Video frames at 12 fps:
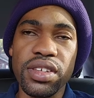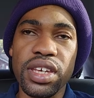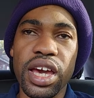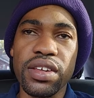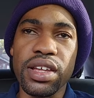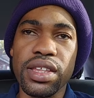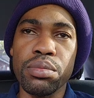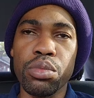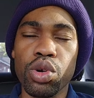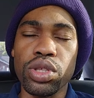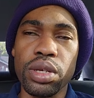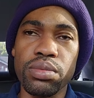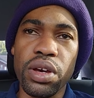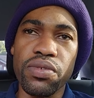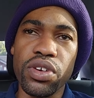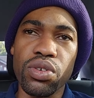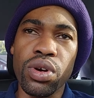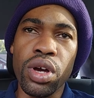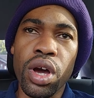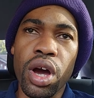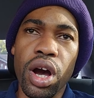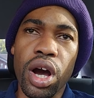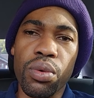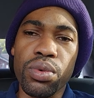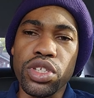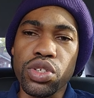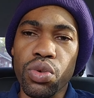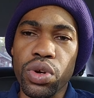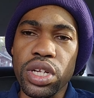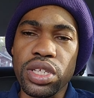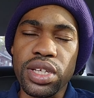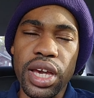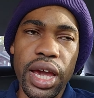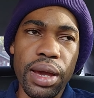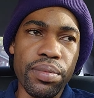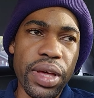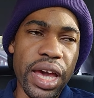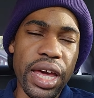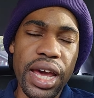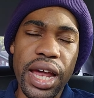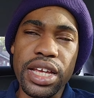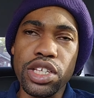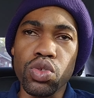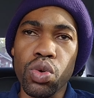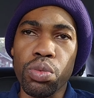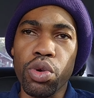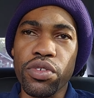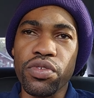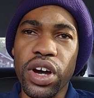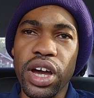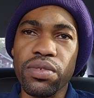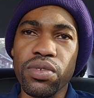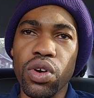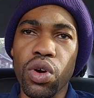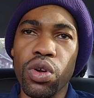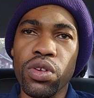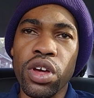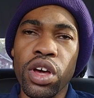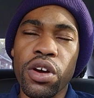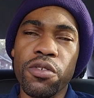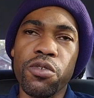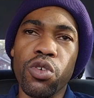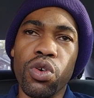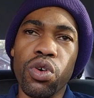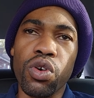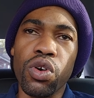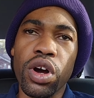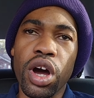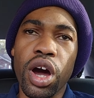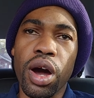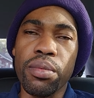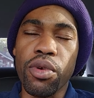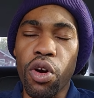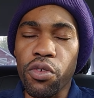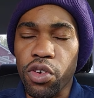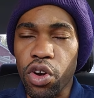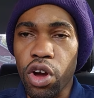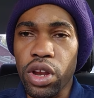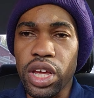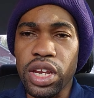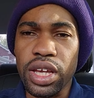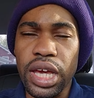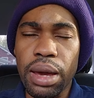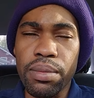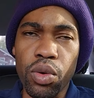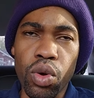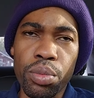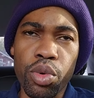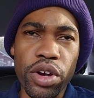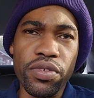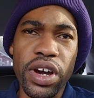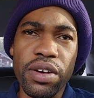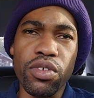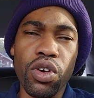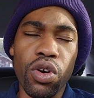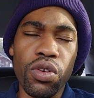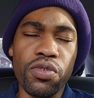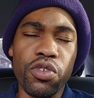yes, I think both teams definitely will score in this game. And at least 2.5 goal for overall in the game and 1.5 goal